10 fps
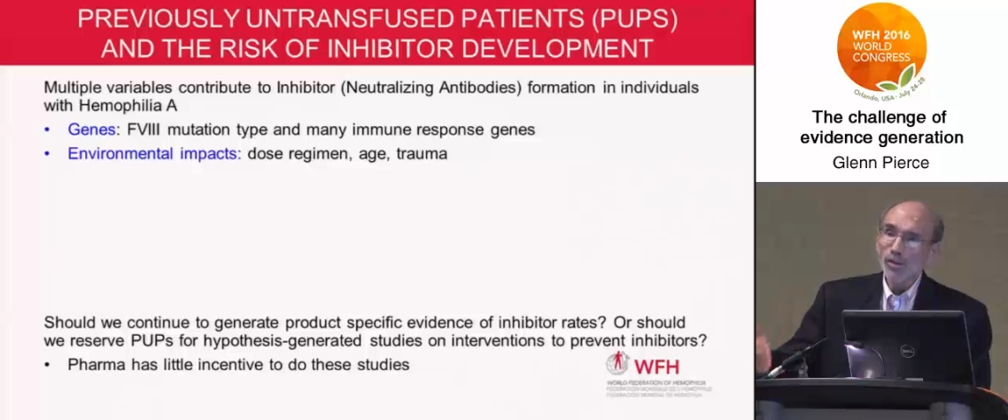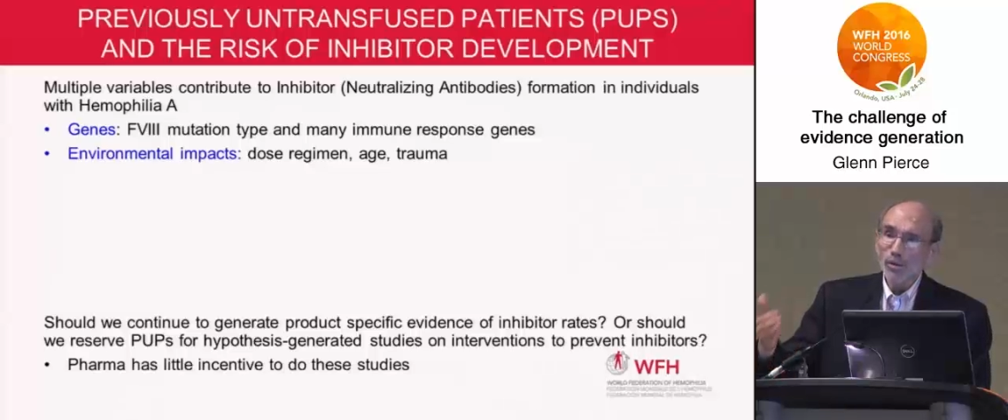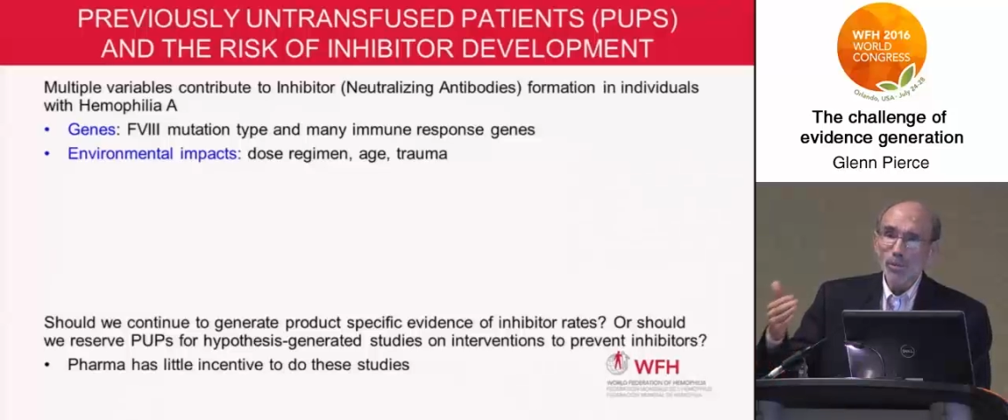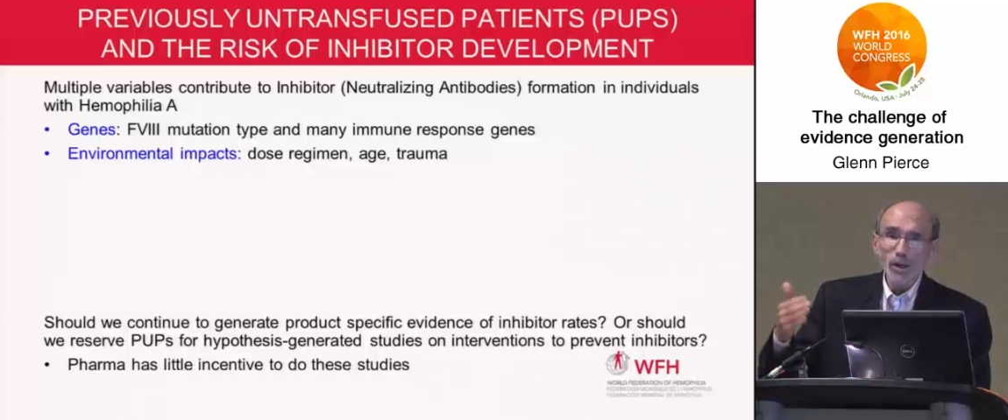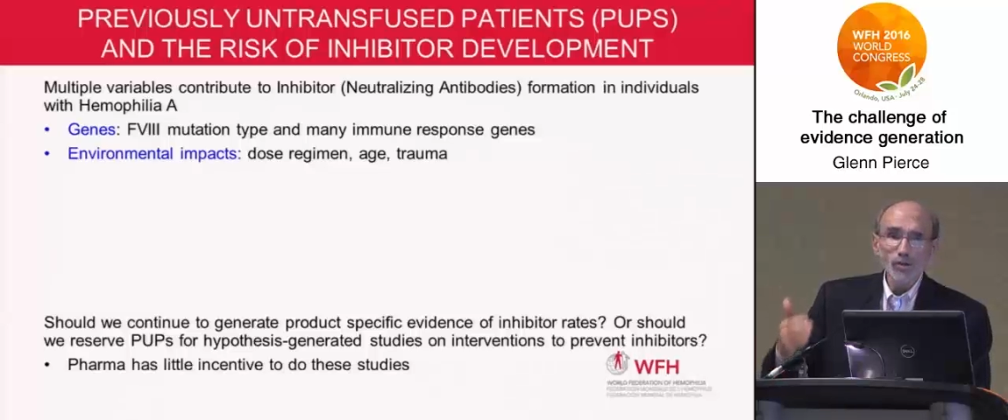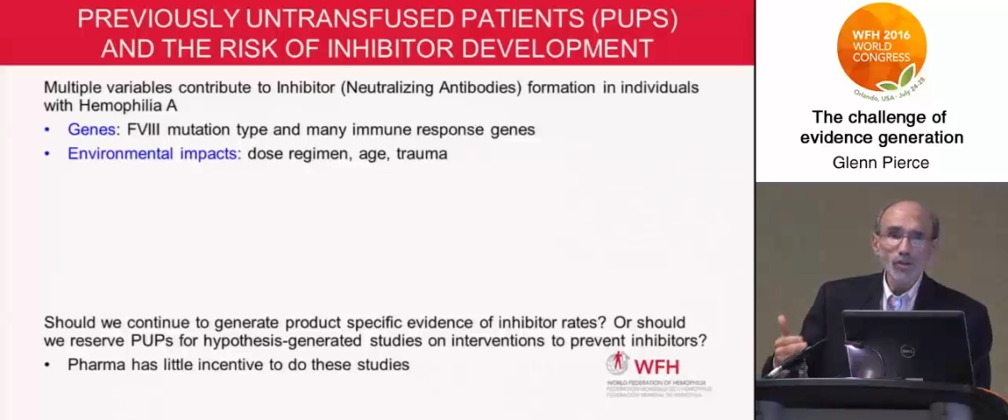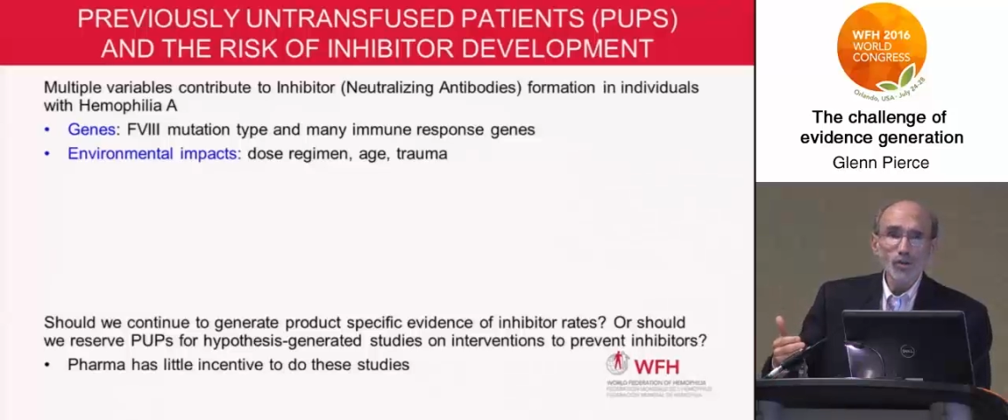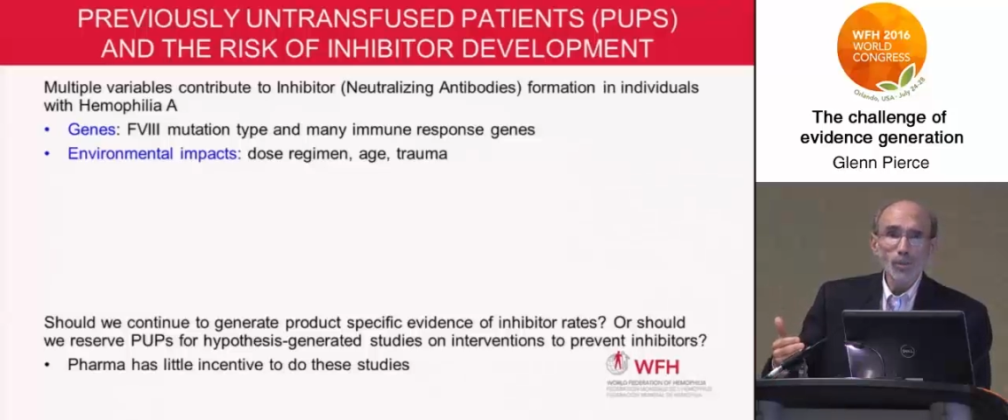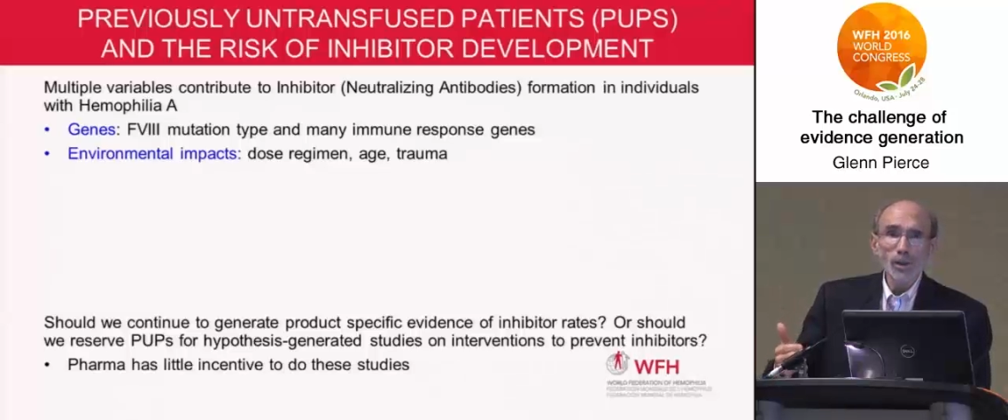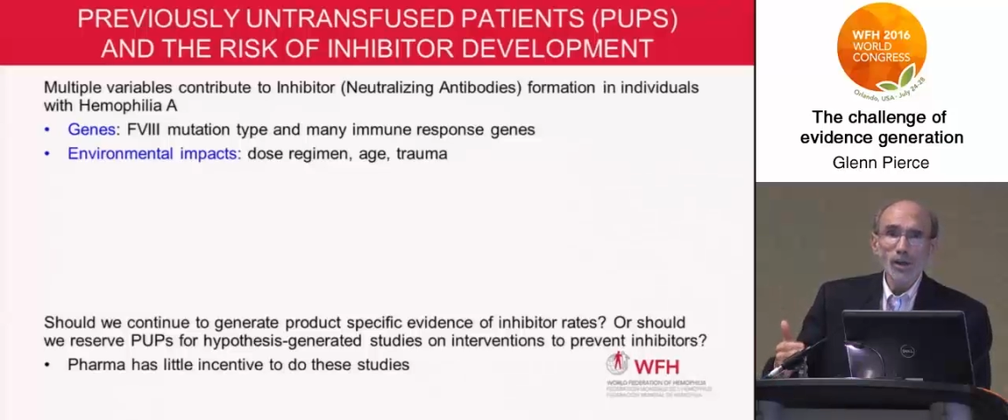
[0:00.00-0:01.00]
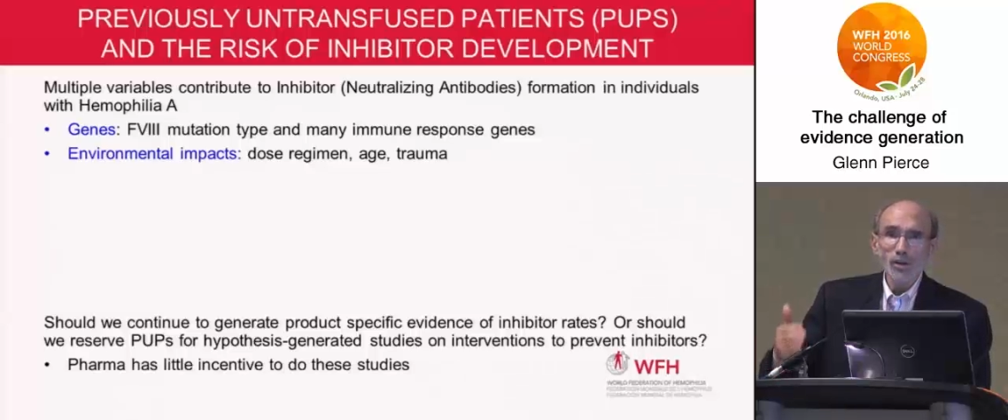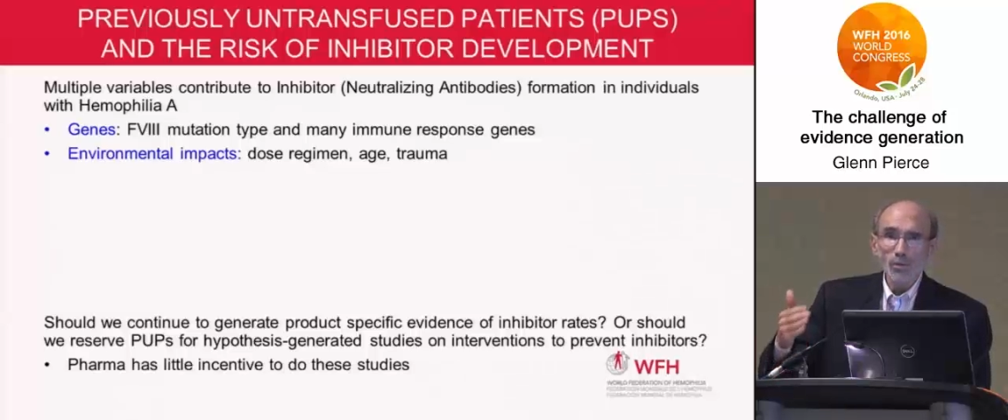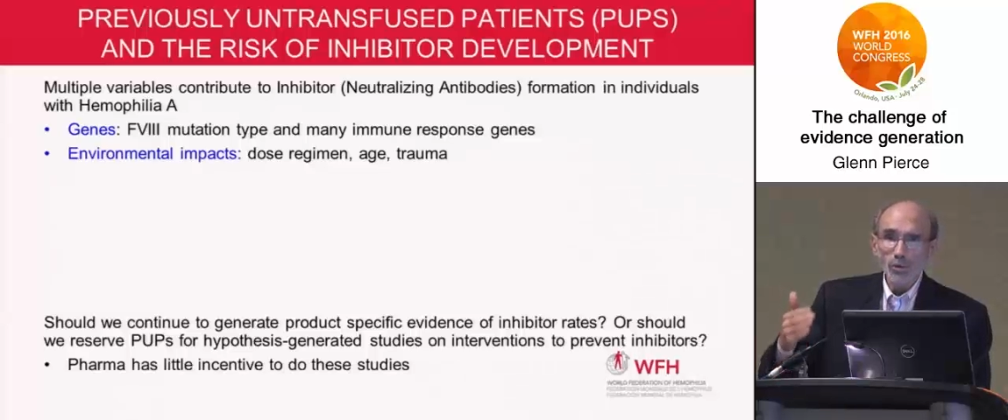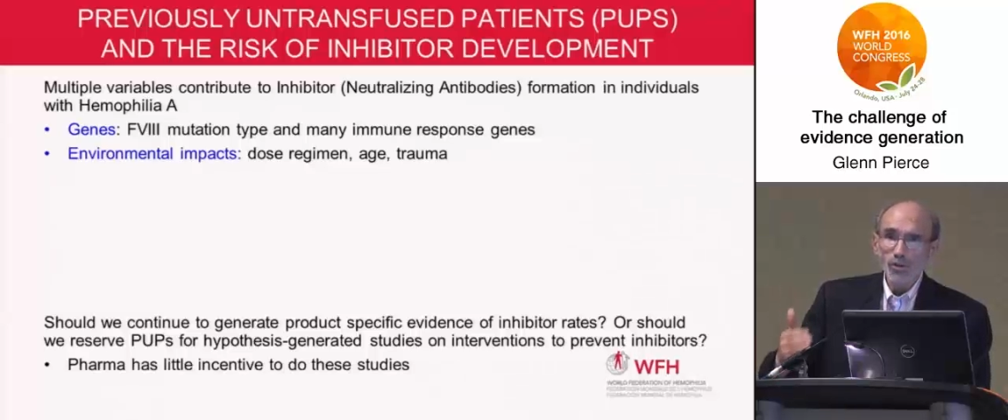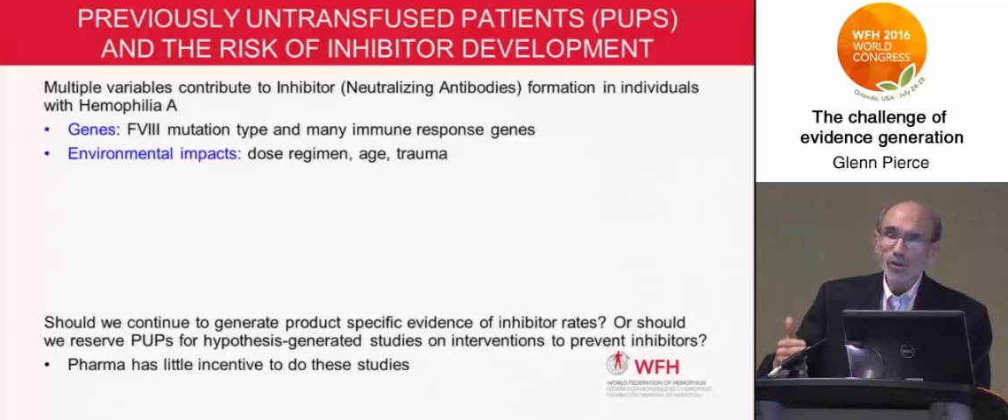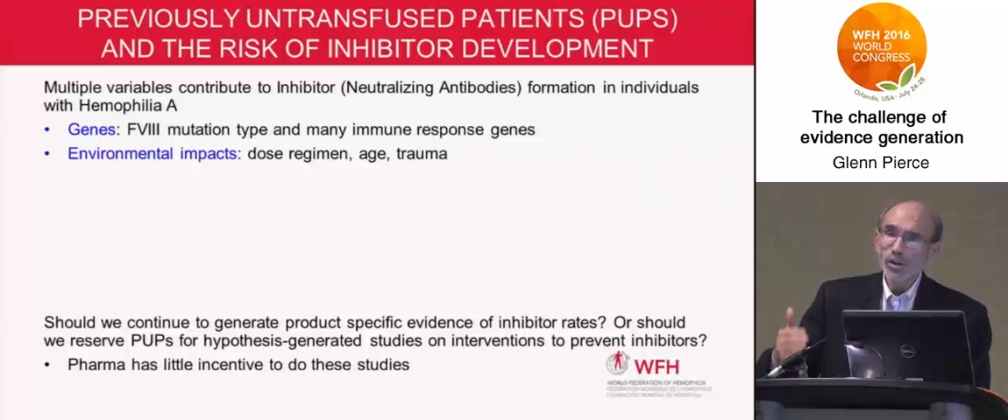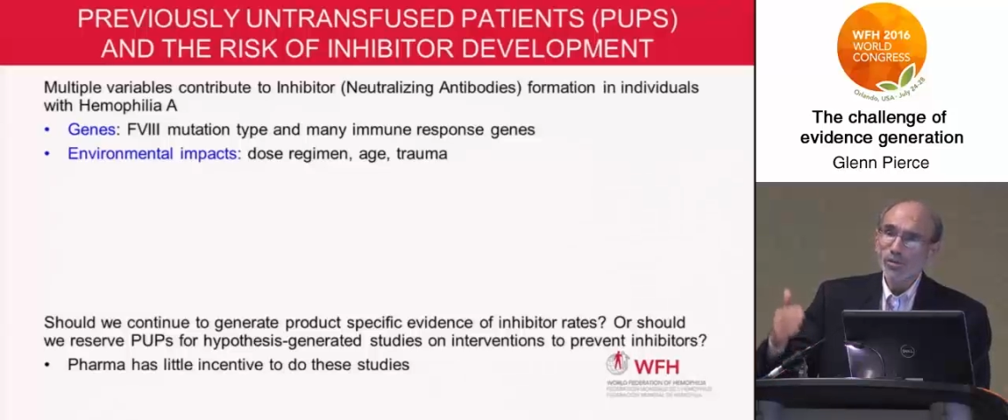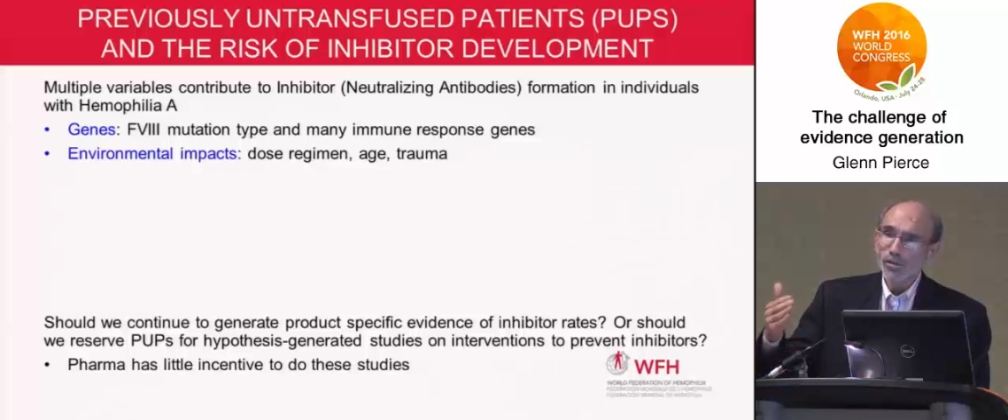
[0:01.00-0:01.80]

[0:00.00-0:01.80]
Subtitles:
patients begin to receive